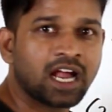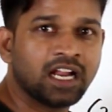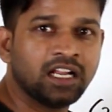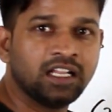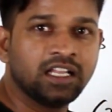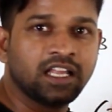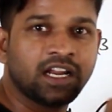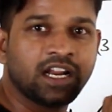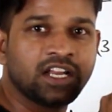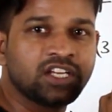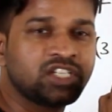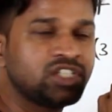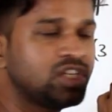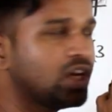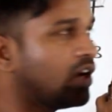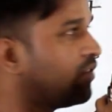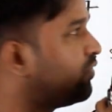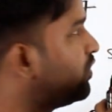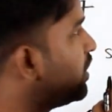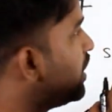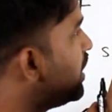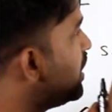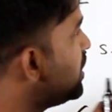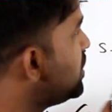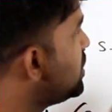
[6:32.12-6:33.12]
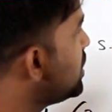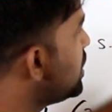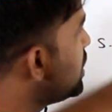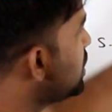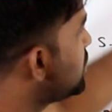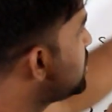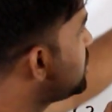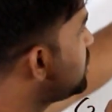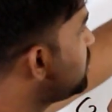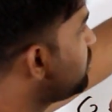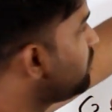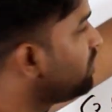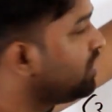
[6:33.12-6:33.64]
And the rest of the
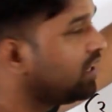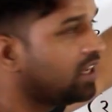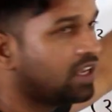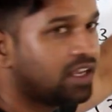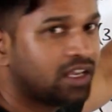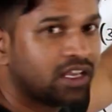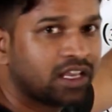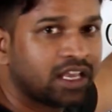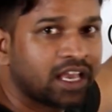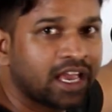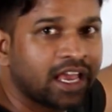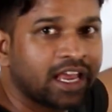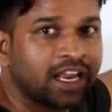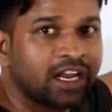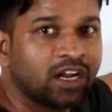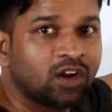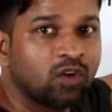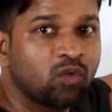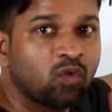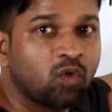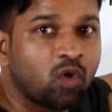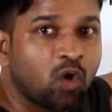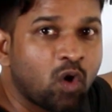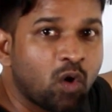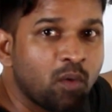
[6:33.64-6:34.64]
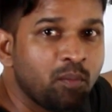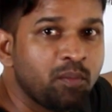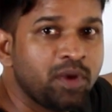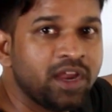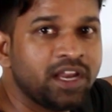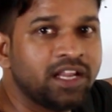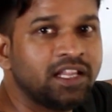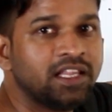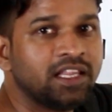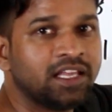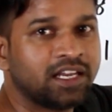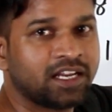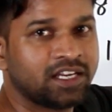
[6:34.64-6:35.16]
digits, we can
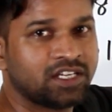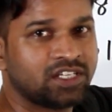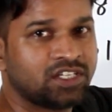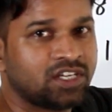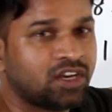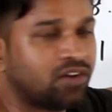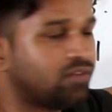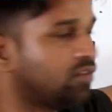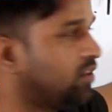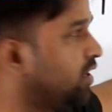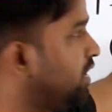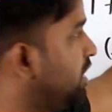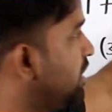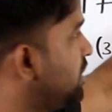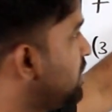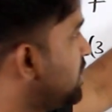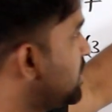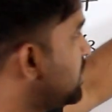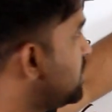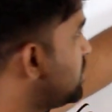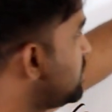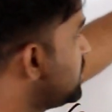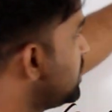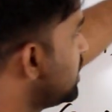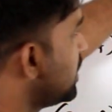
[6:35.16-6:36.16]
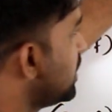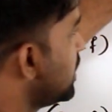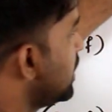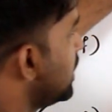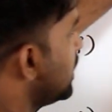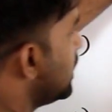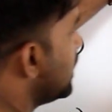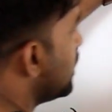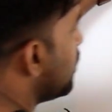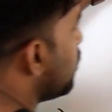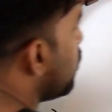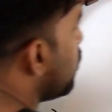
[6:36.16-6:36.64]
omit the rest of the digits, the